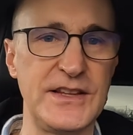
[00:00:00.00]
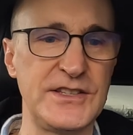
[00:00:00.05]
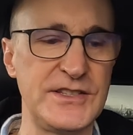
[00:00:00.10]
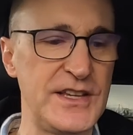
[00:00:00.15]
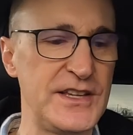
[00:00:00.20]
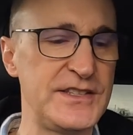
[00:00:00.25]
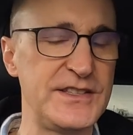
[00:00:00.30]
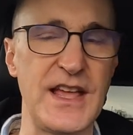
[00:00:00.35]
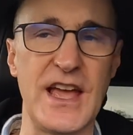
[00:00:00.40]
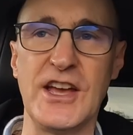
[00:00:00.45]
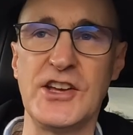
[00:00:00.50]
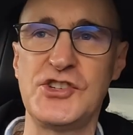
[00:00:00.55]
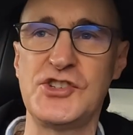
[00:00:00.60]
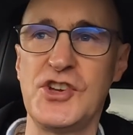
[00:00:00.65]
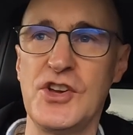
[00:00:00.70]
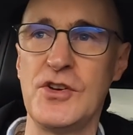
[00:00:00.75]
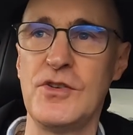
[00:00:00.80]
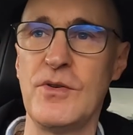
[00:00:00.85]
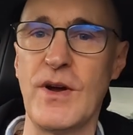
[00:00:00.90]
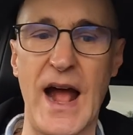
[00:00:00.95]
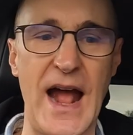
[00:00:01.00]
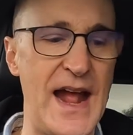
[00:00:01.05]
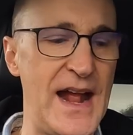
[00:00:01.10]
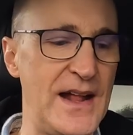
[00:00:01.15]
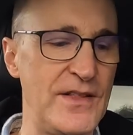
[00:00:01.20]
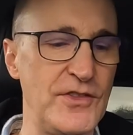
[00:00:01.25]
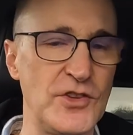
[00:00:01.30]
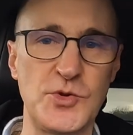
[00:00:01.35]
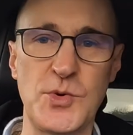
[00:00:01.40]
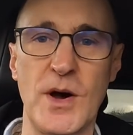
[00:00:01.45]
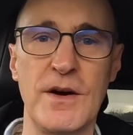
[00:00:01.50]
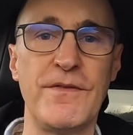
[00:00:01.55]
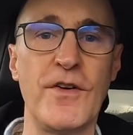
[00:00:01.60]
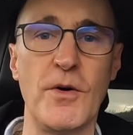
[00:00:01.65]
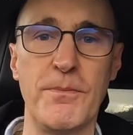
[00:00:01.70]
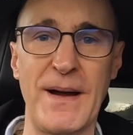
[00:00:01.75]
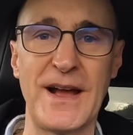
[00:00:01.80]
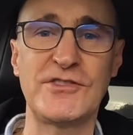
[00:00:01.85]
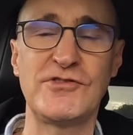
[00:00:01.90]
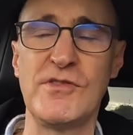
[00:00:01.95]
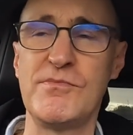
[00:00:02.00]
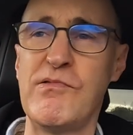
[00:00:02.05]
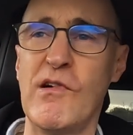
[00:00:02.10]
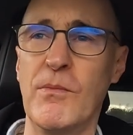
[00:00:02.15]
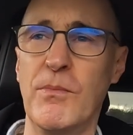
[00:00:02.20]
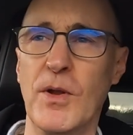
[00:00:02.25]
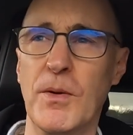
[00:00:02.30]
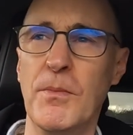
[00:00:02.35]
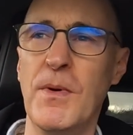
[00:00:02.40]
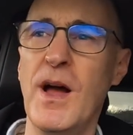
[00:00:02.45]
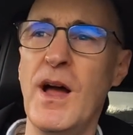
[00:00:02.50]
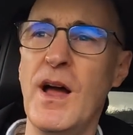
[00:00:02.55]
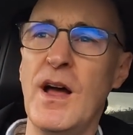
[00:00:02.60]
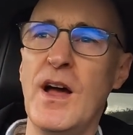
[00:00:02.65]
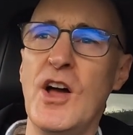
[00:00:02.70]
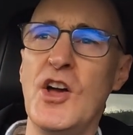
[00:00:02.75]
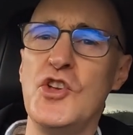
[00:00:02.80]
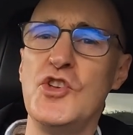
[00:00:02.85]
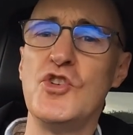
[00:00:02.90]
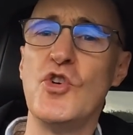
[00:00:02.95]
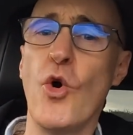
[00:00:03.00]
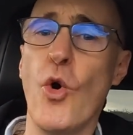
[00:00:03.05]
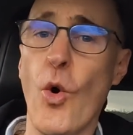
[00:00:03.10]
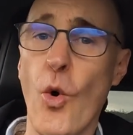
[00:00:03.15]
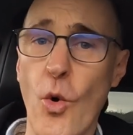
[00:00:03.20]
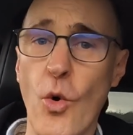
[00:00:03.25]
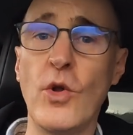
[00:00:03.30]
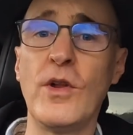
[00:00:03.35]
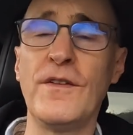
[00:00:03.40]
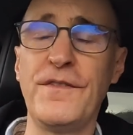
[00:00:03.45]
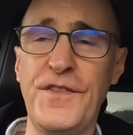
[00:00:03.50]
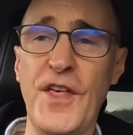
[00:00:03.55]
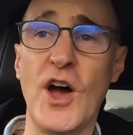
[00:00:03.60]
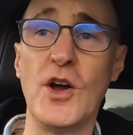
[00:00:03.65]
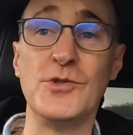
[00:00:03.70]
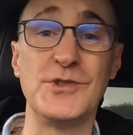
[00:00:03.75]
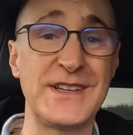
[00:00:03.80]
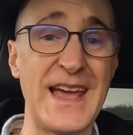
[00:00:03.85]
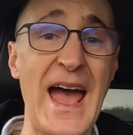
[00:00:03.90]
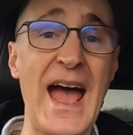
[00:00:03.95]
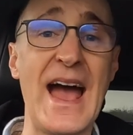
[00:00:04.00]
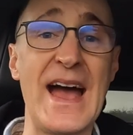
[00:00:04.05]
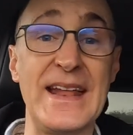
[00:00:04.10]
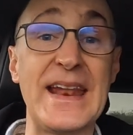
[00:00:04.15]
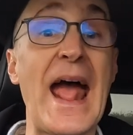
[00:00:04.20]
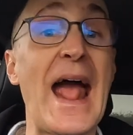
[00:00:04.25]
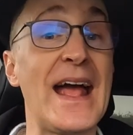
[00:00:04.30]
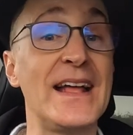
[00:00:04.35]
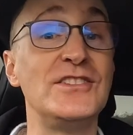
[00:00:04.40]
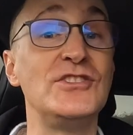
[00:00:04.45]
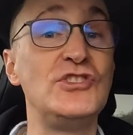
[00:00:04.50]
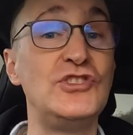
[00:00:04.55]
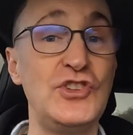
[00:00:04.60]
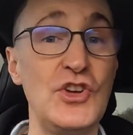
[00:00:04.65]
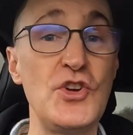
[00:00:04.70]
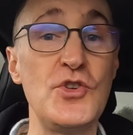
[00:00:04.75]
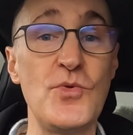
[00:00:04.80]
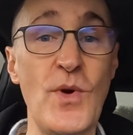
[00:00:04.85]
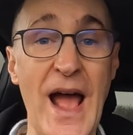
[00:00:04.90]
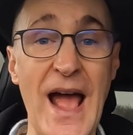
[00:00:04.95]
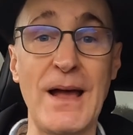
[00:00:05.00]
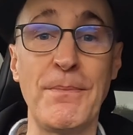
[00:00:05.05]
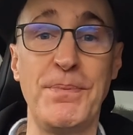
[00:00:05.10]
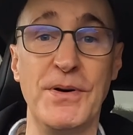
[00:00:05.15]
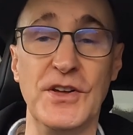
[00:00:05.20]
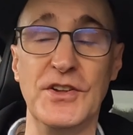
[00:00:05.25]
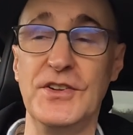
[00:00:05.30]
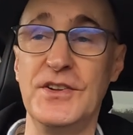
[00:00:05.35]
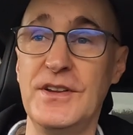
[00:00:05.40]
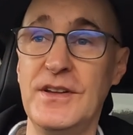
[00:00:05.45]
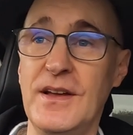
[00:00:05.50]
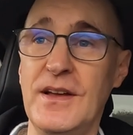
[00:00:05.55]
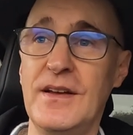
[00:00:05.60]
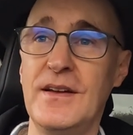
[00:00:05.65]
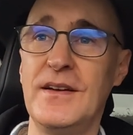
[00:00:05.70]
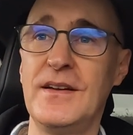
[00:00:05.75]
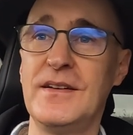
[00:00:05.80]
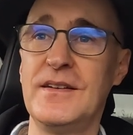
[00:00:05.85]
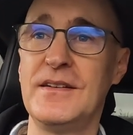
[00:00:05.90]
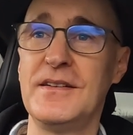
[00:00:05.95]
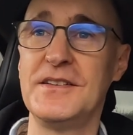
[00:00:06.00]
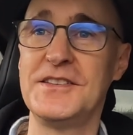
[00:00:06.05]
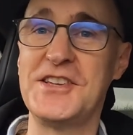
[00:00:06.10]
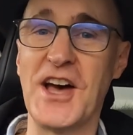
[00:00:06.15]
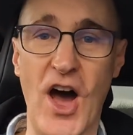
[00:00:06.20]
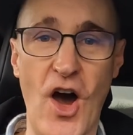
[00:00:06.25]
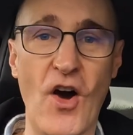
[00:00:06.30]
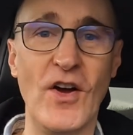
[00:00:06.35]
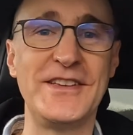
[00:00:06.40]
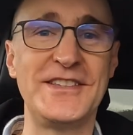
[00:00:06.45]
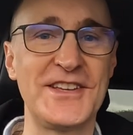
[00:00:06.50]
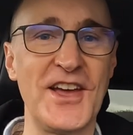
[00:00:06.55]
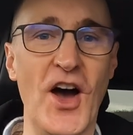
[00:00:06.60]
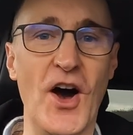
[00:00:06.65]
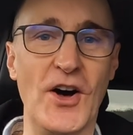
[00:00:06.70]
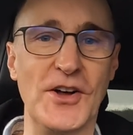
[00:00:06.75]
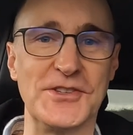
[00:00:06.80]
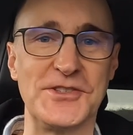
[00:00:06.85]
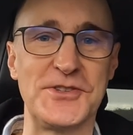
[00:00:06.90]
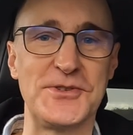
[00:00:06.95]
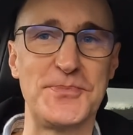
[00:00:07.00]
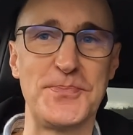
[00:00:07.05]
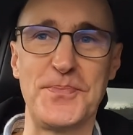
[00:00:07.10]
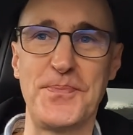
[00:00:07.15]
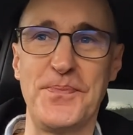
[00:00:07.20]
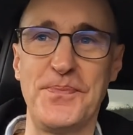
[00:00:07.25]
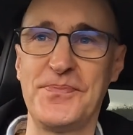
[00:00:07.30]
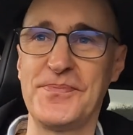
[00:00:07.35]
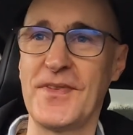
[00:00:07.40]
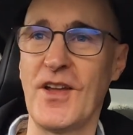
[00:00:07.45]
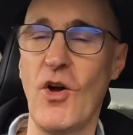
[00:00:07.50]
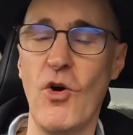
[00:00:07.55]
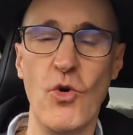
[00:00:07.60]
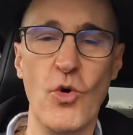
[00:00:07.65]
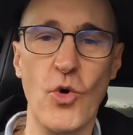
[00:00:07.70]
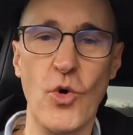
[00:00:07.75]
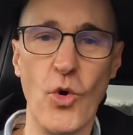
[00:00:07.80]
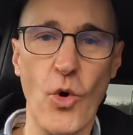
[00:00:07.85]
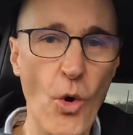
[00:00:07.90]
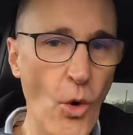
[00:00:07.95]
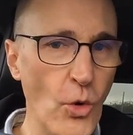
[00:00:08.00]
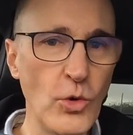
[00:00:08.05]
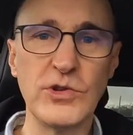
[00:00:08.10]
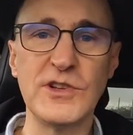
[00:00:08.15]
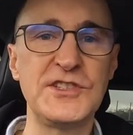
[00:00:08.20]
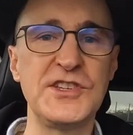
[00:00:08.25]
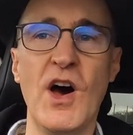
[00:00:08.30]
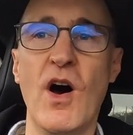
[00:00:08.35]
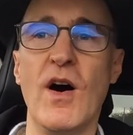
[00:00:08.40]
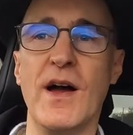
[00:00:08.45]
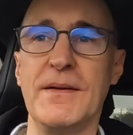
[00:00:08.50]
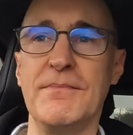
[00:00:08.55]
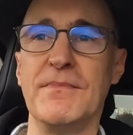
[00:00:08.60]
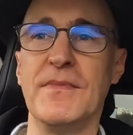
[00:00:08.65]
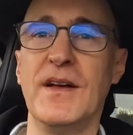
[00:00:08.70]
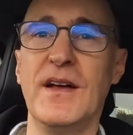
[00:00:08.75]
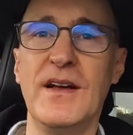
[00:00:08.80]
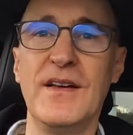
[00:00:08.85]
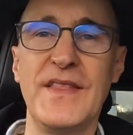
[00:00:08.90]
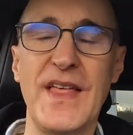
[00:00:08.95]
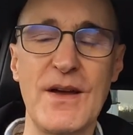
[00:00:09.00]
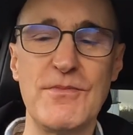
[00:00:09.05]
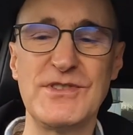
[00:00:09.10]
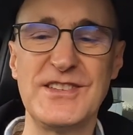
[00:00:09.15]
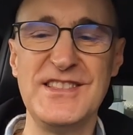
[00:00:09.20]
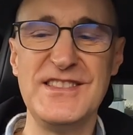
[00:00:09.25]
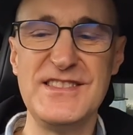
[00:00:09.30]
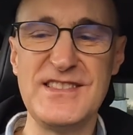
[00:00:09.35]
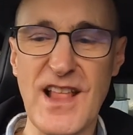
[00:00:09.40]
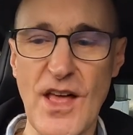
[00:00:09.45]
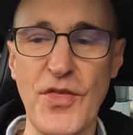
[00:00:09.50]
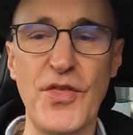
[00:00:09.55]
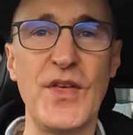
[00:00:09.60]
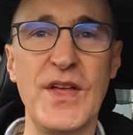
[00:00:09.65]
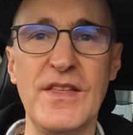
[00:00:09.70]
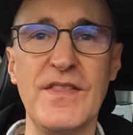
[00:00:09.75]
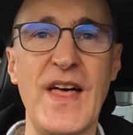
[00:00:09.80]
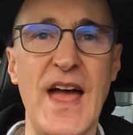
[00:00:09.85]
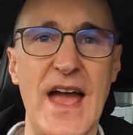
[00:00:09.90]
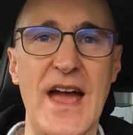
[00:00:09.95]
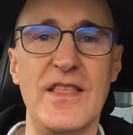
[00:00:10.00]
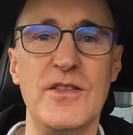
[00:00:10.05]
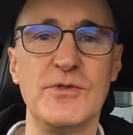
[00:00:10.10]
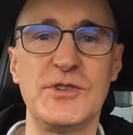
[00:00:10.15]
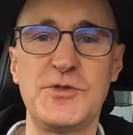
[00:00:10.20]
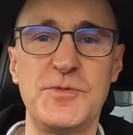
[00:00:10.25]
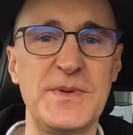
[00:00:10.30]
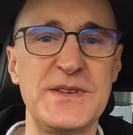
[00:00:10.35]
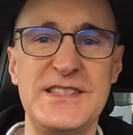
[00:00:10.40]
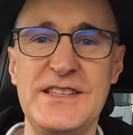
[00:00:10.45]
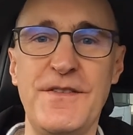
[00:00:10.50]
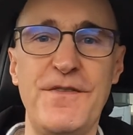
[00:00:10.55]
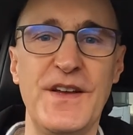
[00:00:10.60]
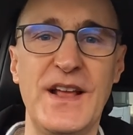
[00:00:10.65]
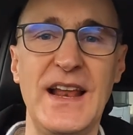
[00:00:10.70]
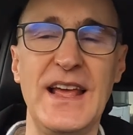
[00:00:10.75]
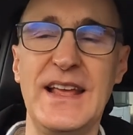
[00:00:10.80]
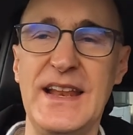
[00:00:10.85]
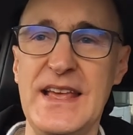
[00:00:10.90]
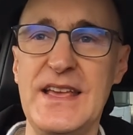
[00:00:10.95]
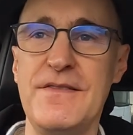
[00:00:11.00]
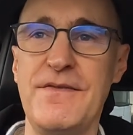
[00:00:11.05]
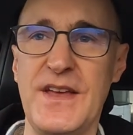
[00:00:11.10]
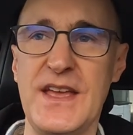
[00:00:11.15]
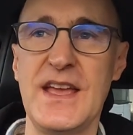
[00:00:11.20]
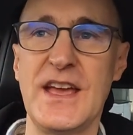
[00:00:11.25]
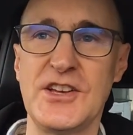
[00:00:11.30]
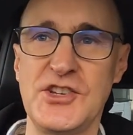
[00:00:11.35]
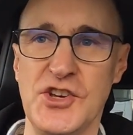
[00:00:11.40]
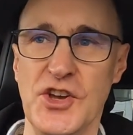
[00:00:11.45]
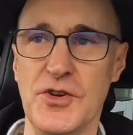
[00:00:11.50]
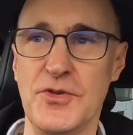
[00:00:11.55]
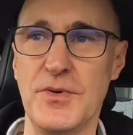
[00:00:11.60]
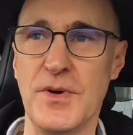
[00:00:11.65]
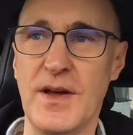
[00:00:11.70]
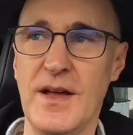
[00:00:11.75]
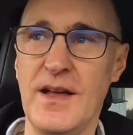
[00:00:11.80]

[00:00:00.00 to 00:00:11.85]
assist issue, and the 12-volt battery problem, all of those can and do happen to ICE cars. All the time. There was nothing there that was specifically an EV issue.